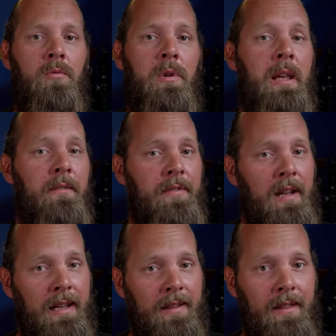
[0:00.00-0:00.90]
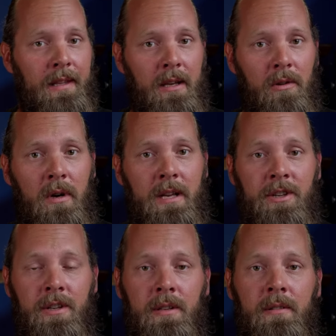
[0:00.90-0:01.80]
We can fill in the
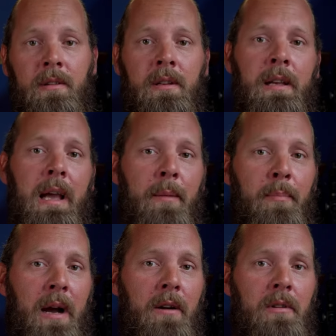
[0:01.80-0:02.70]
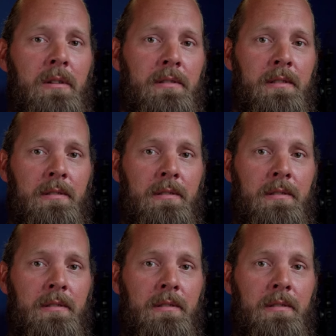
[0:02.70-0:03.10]
equation. Amp hour